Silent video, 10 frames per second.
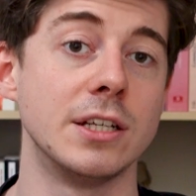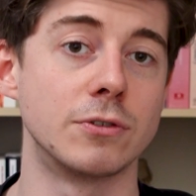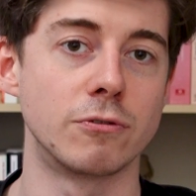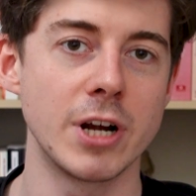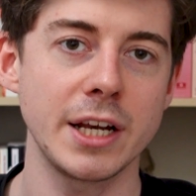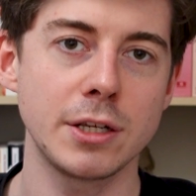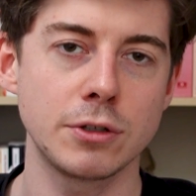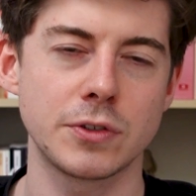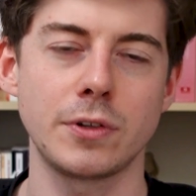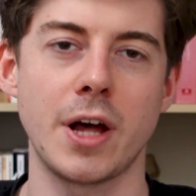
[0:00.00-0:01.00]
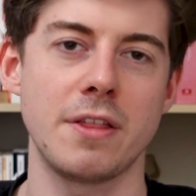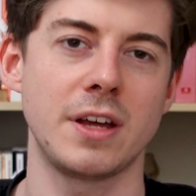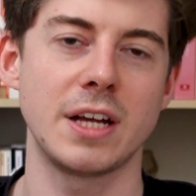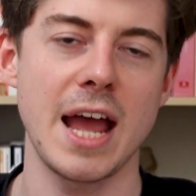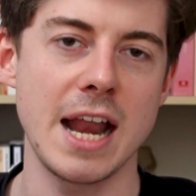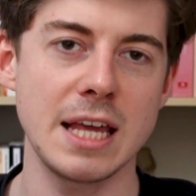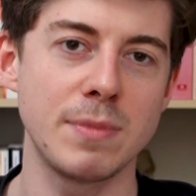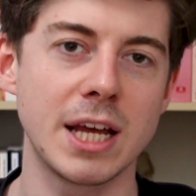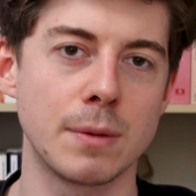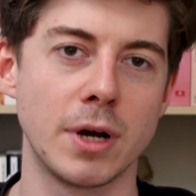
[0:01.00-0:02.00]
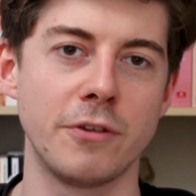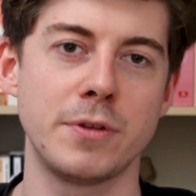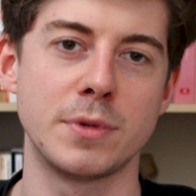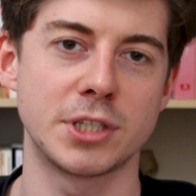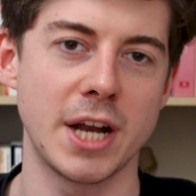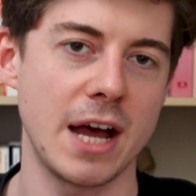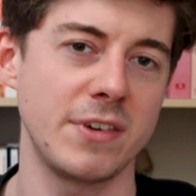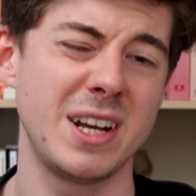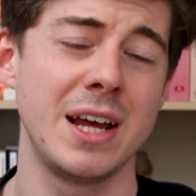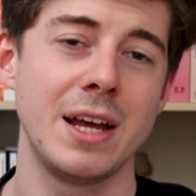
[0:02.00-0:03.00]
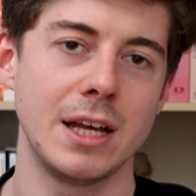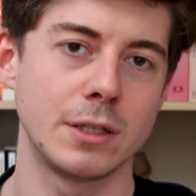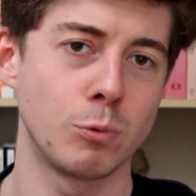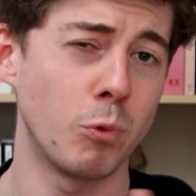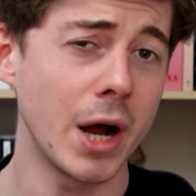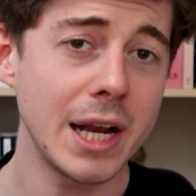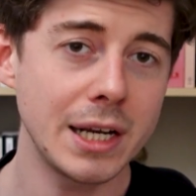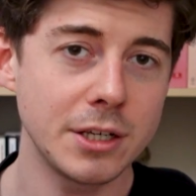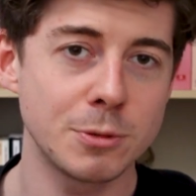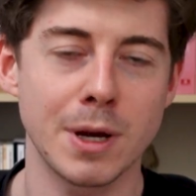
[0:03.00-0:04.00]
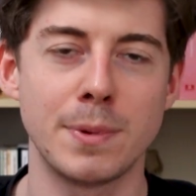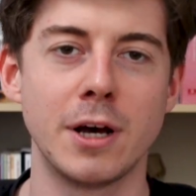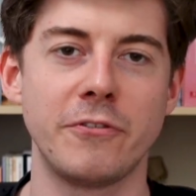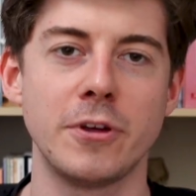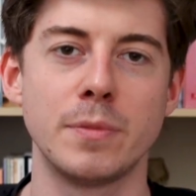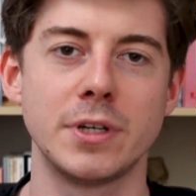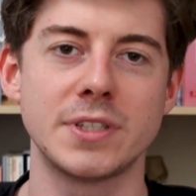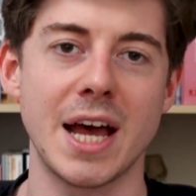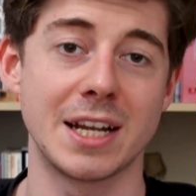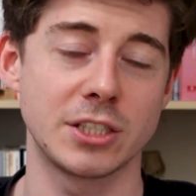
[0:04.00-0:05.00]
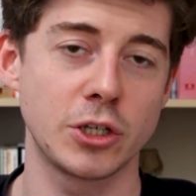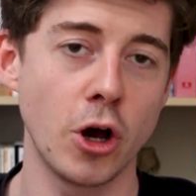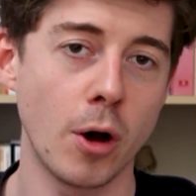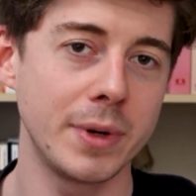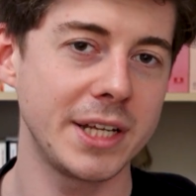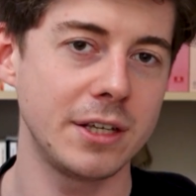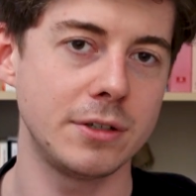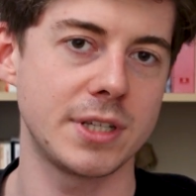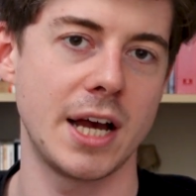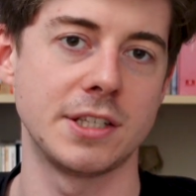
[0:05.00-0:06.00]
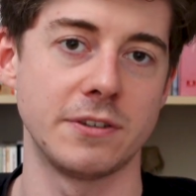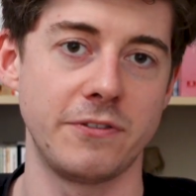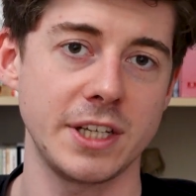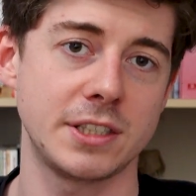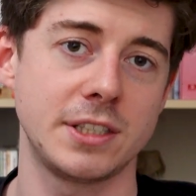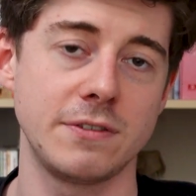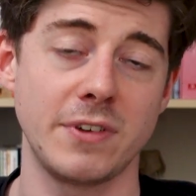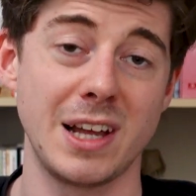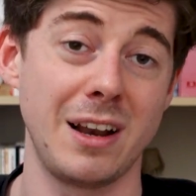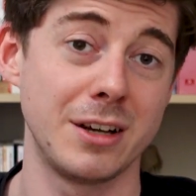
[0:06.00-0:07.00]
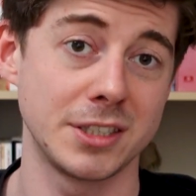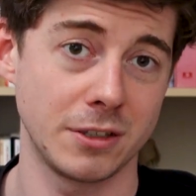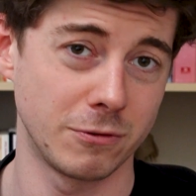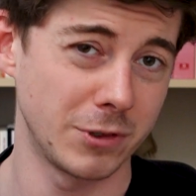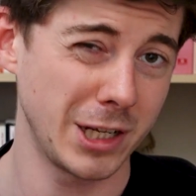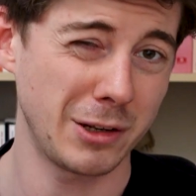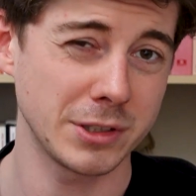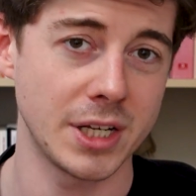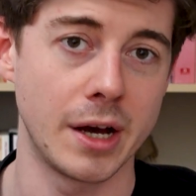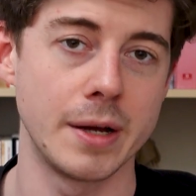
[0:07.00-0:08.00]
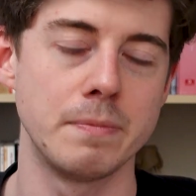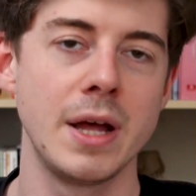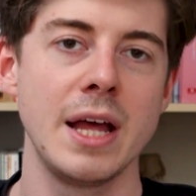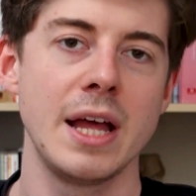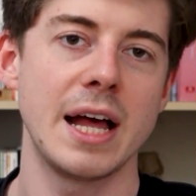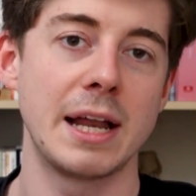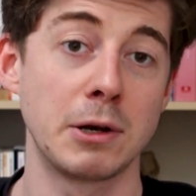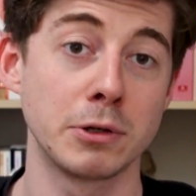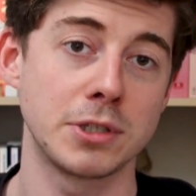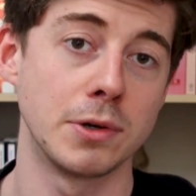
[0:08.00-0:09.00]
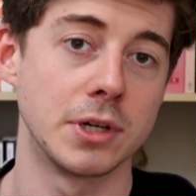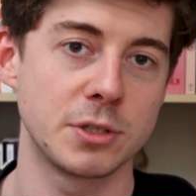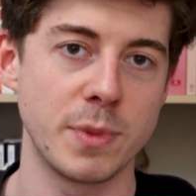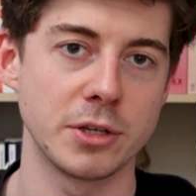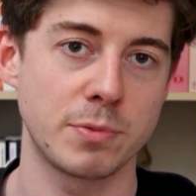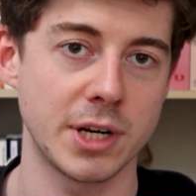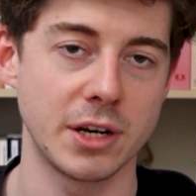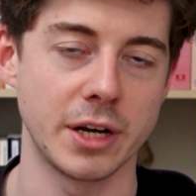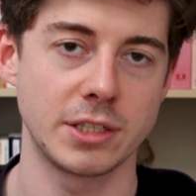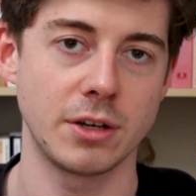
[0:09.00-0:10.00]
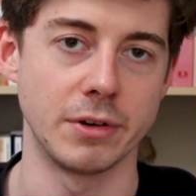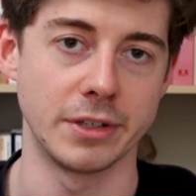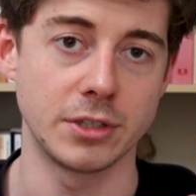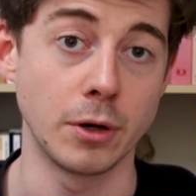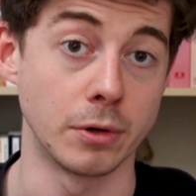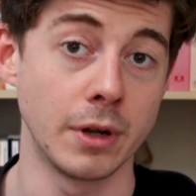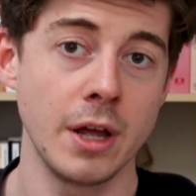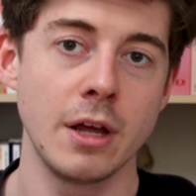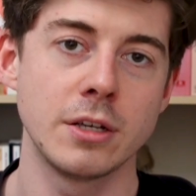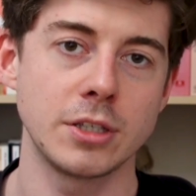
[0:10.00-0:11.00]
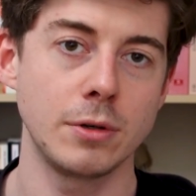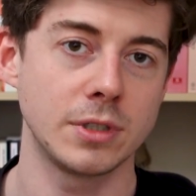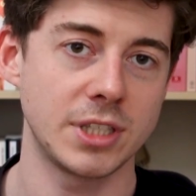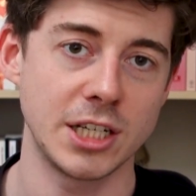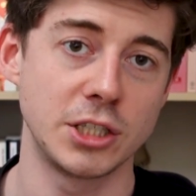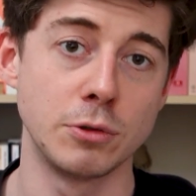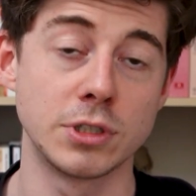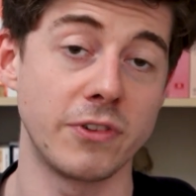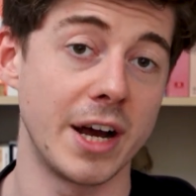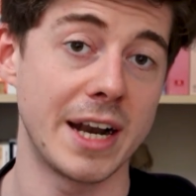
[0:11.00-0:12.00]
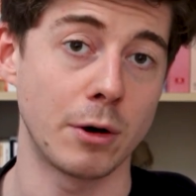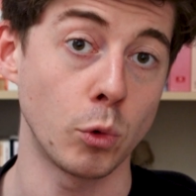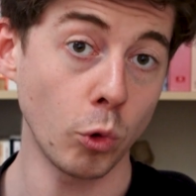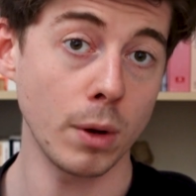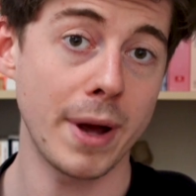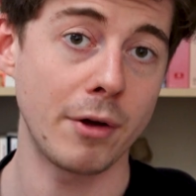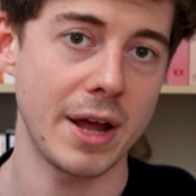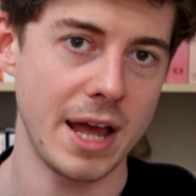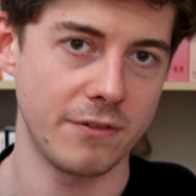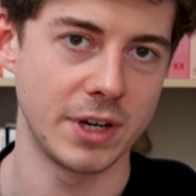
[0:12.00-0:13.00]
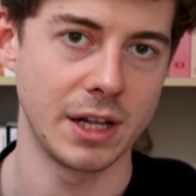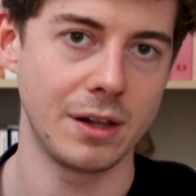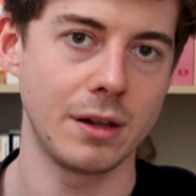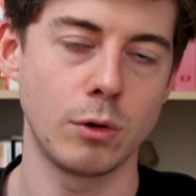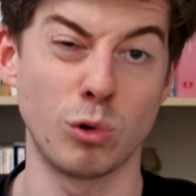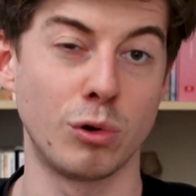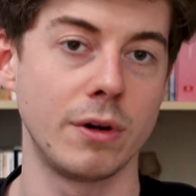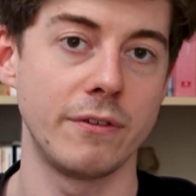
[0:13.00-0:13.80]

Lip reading: is really useful. I think any beginner perfumer should have it. It's widely used by perfumers, and it's commonly used as a fixative. It lasts a really long time, and it also smells pretty nice on its own. So stay tuned to find out all about Evernyl or